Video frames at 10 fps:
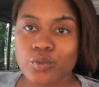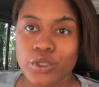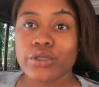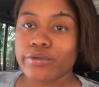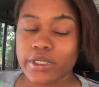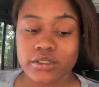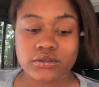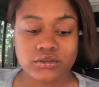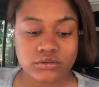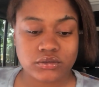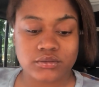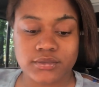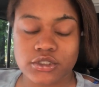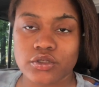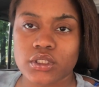wondering,
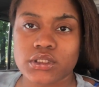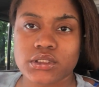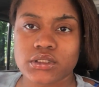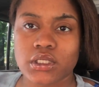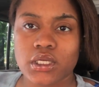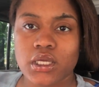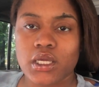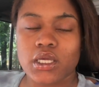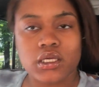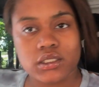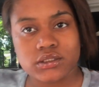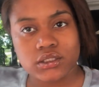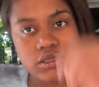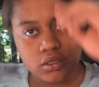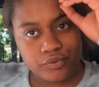turn this
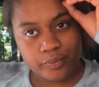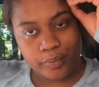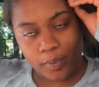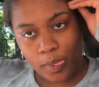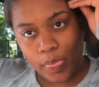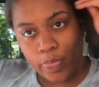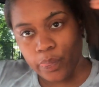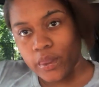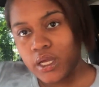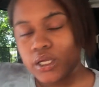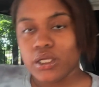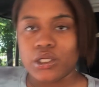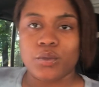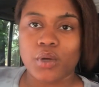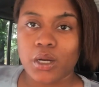AC off.
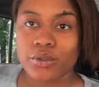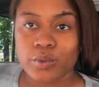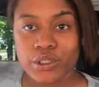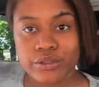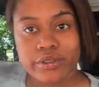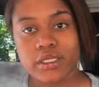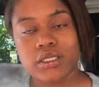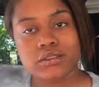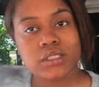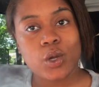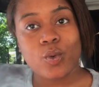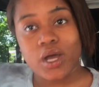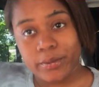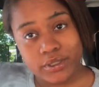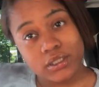You're probably wondering why
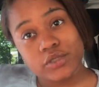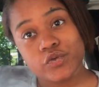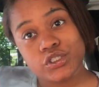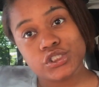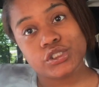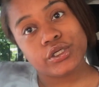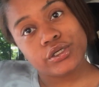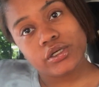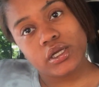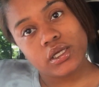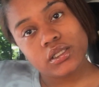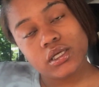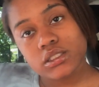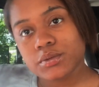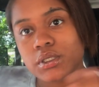I'm in a different shirt, and
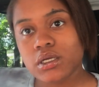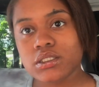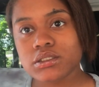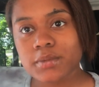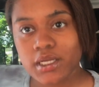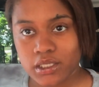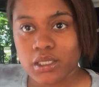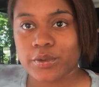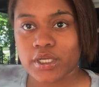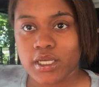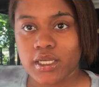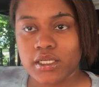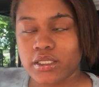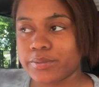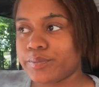that's because my camera
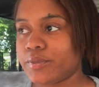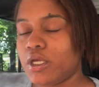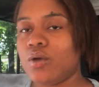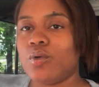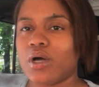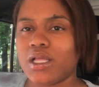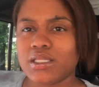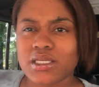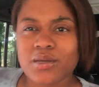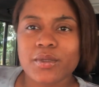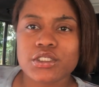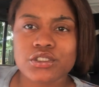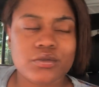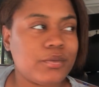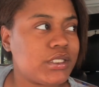died. Well, I think I
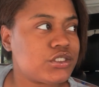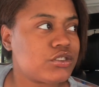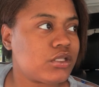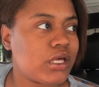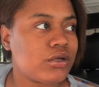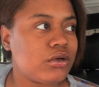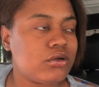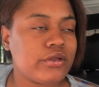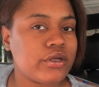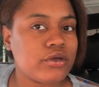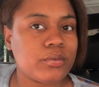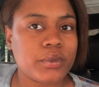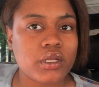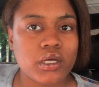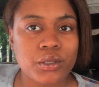mentioned that earlier,
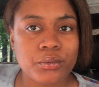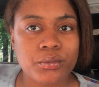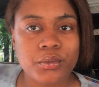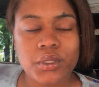but I